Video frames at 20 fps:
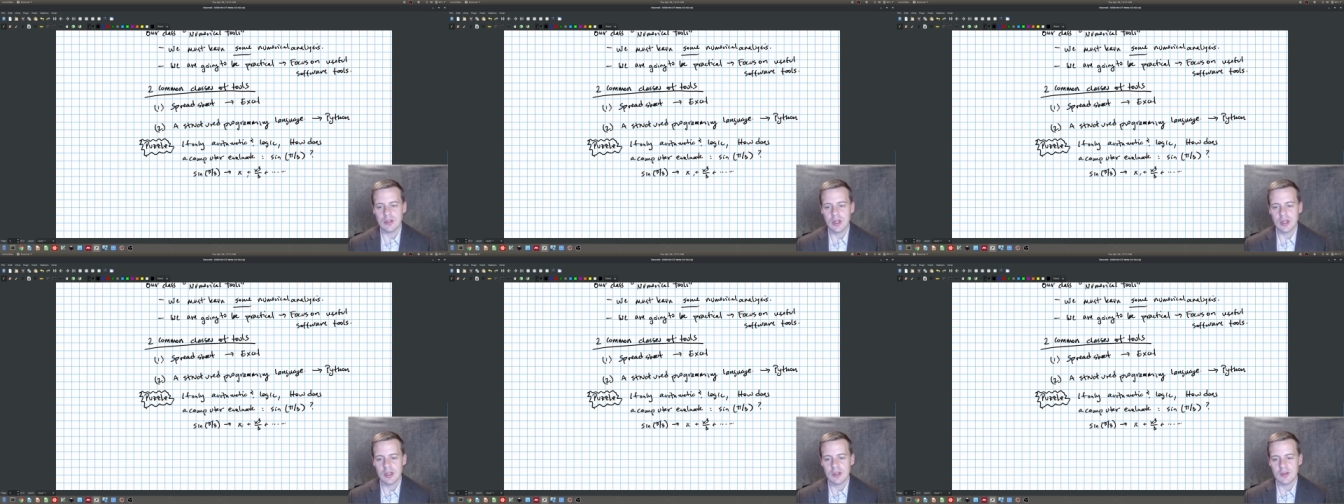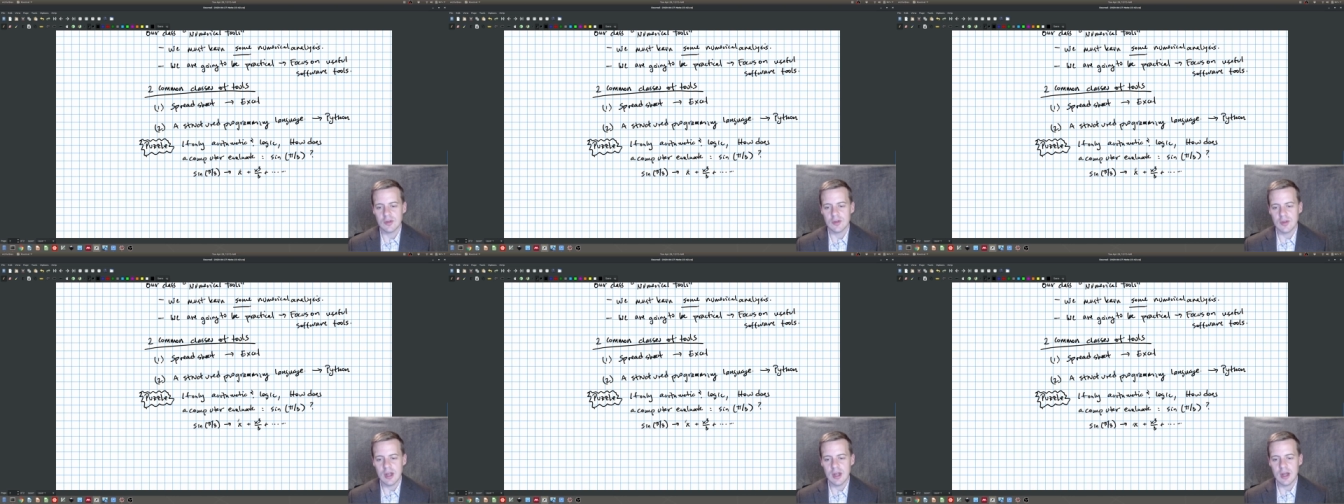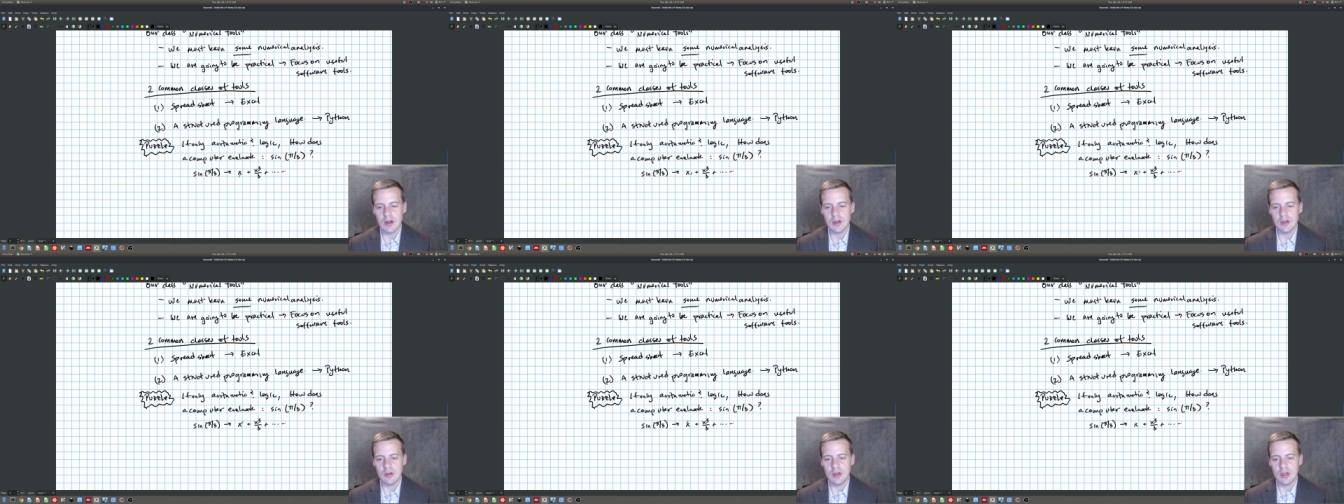So there
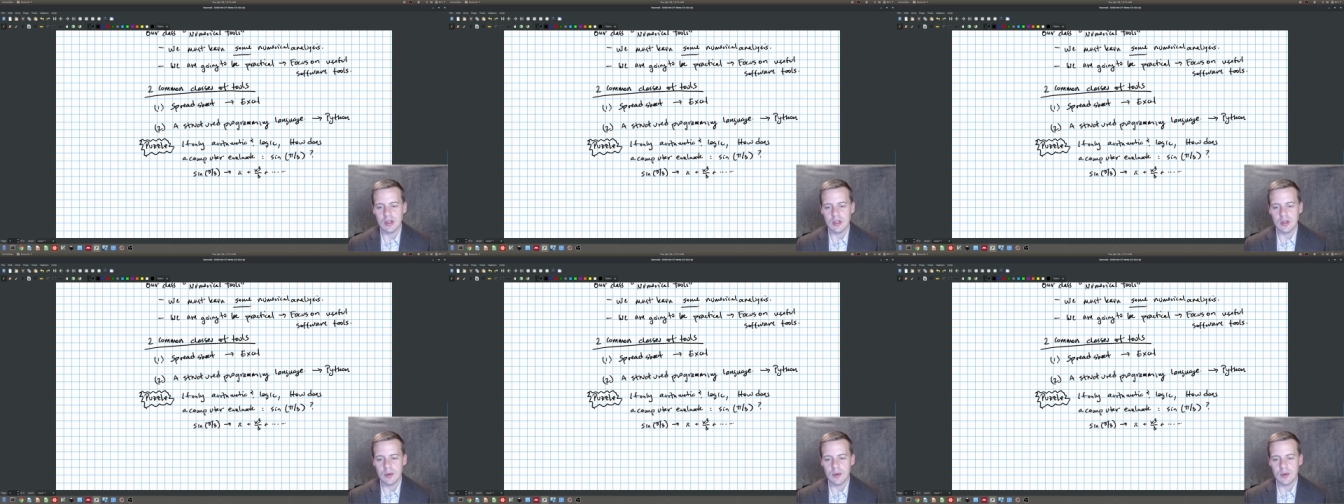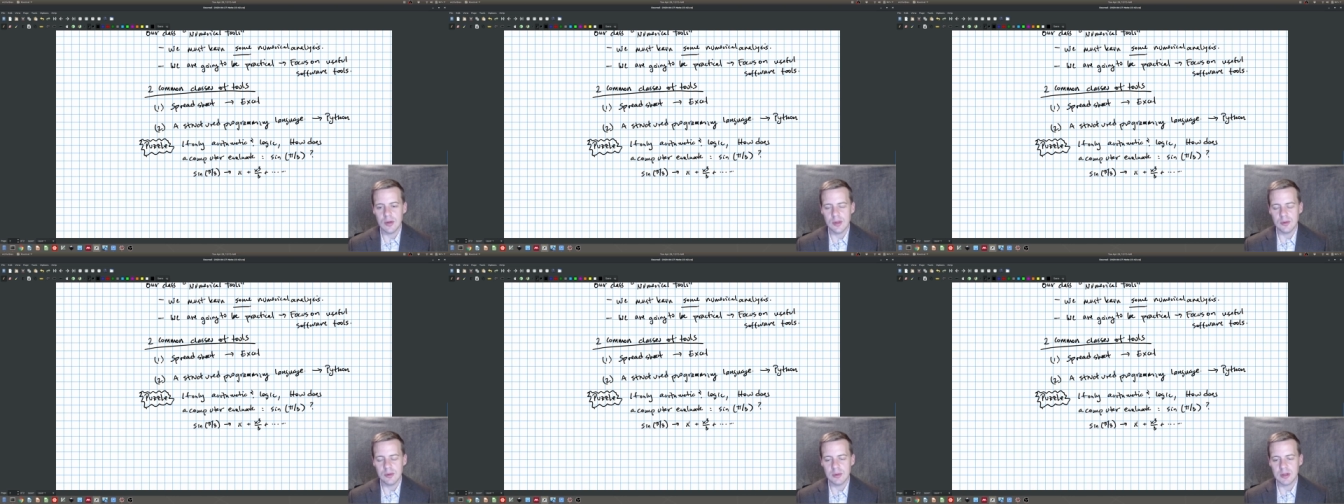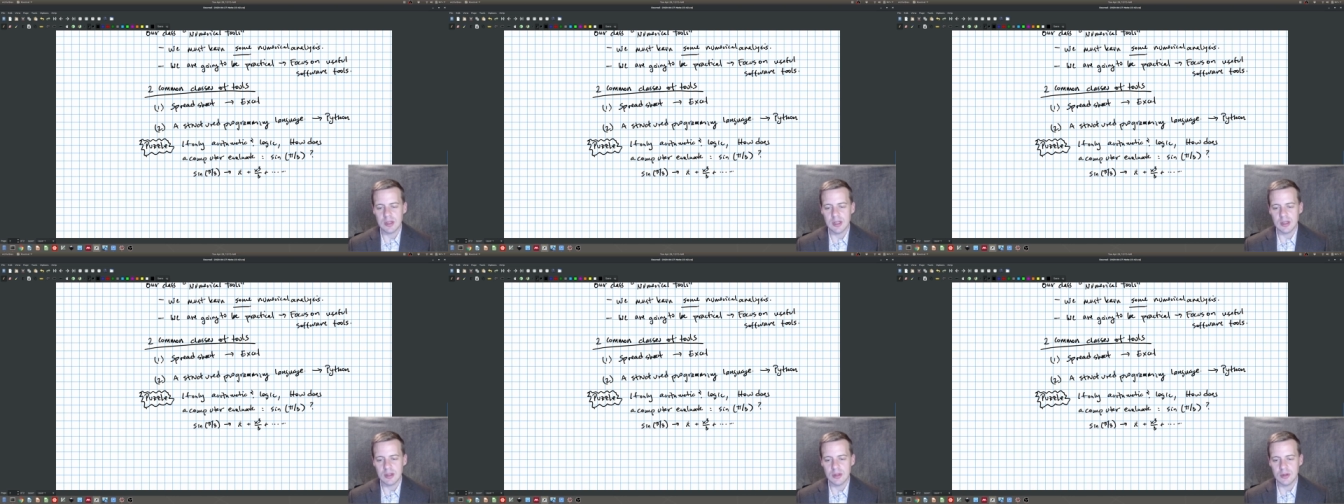you can do
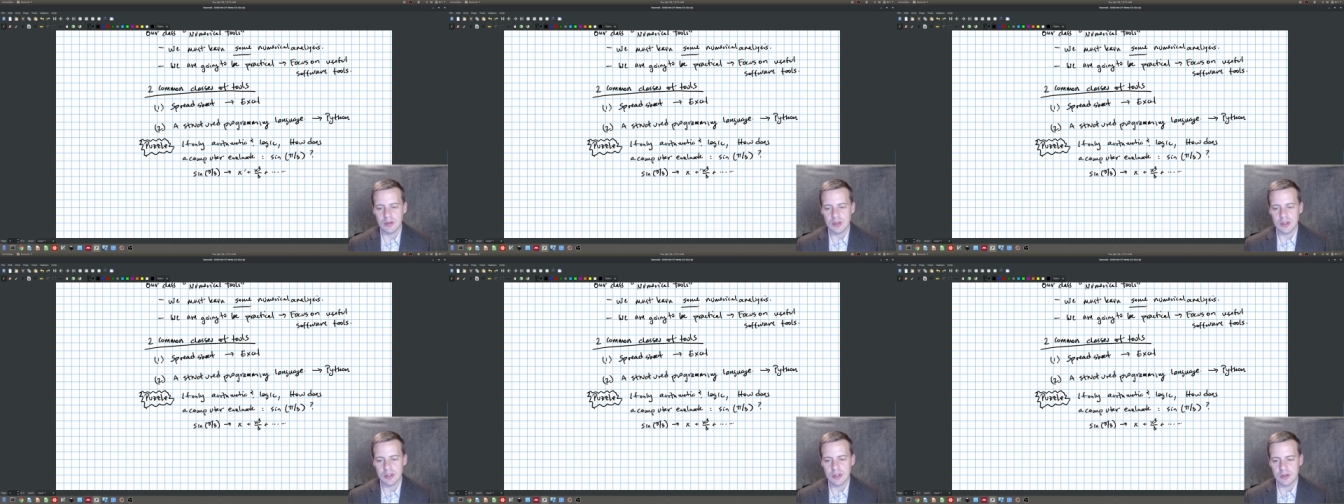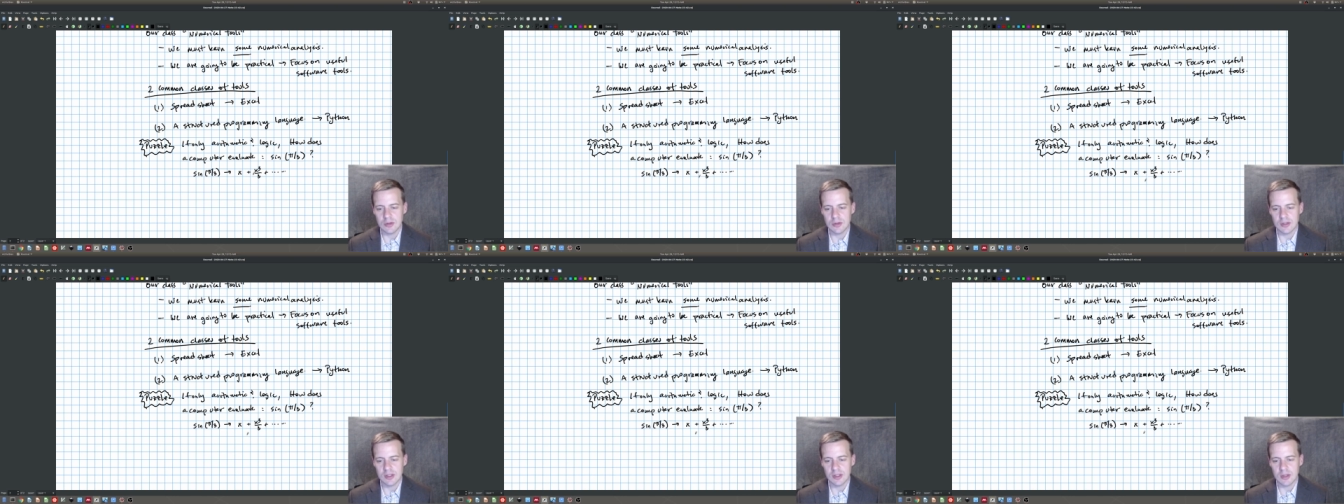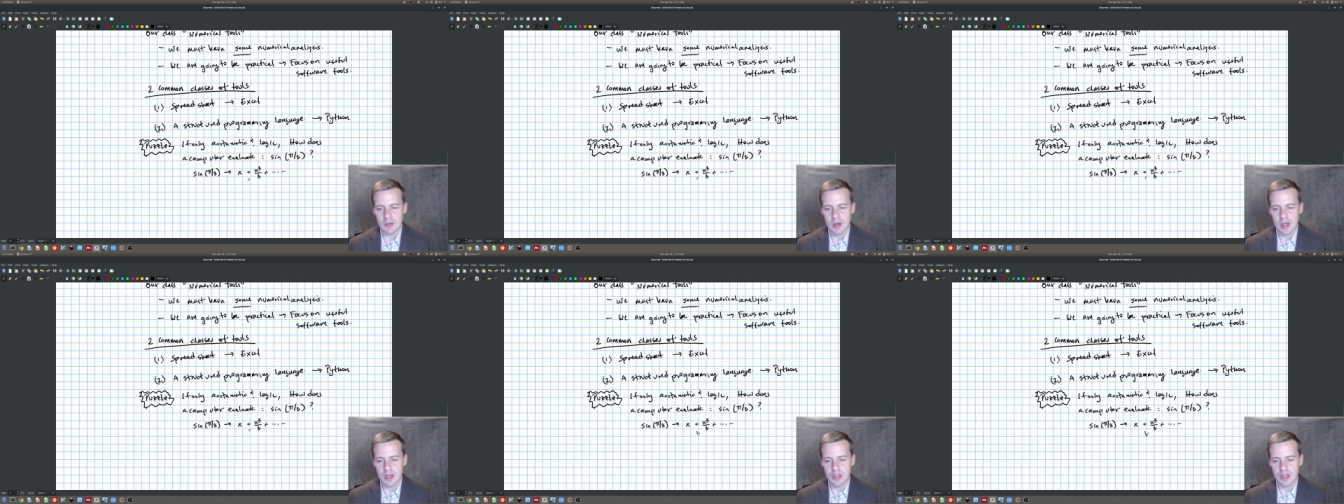arithmetic. You just do
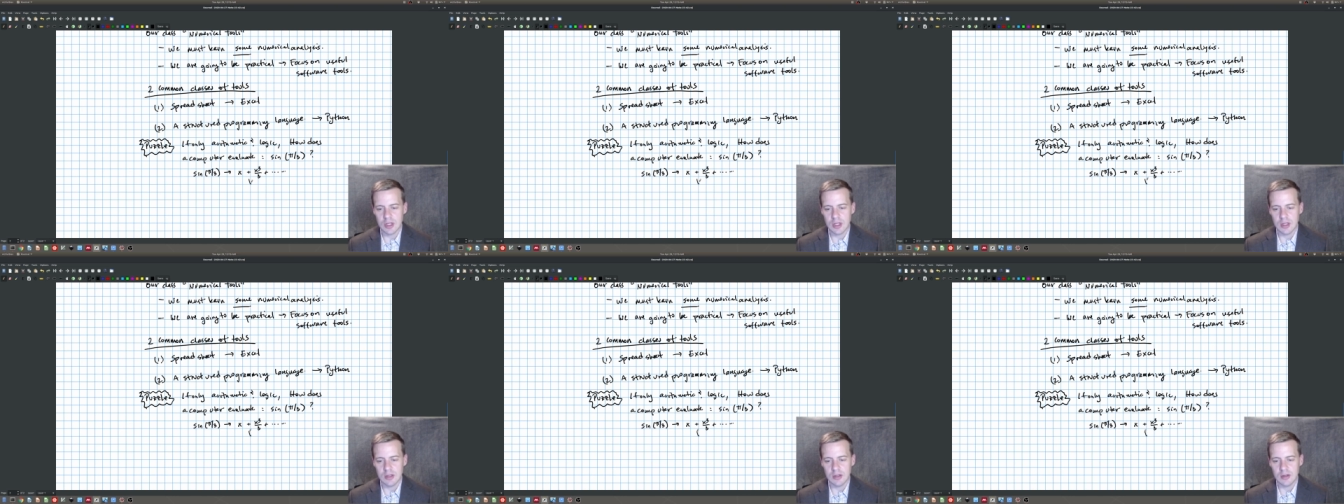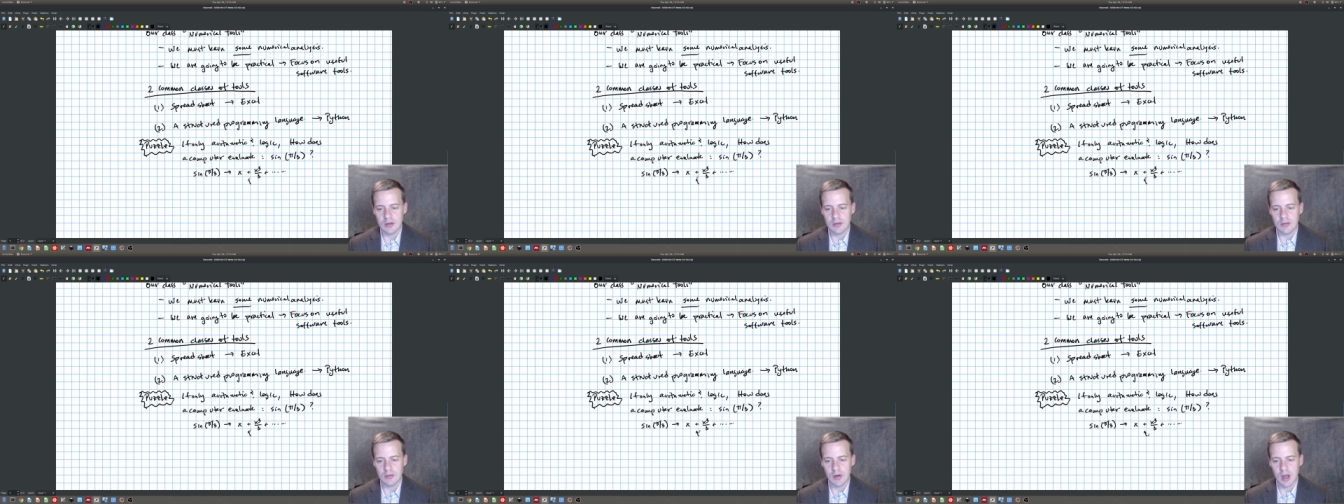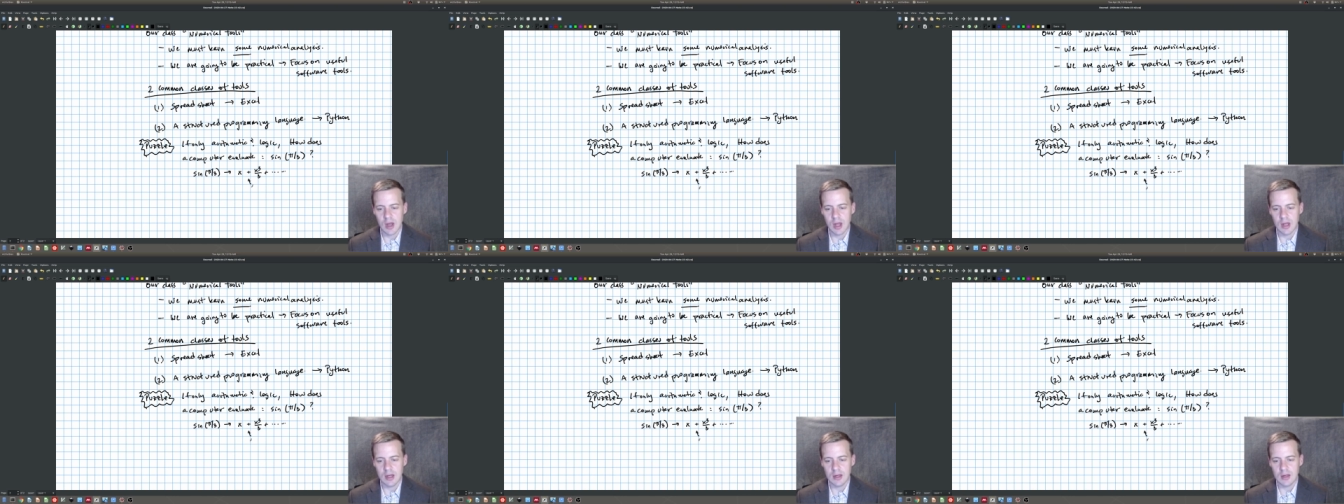summation,
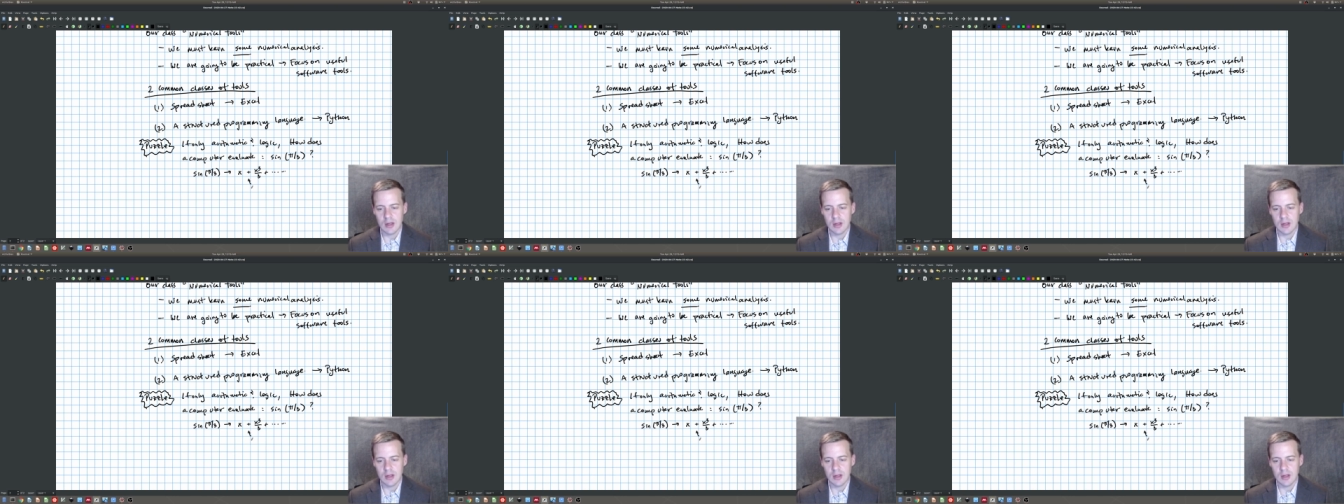right?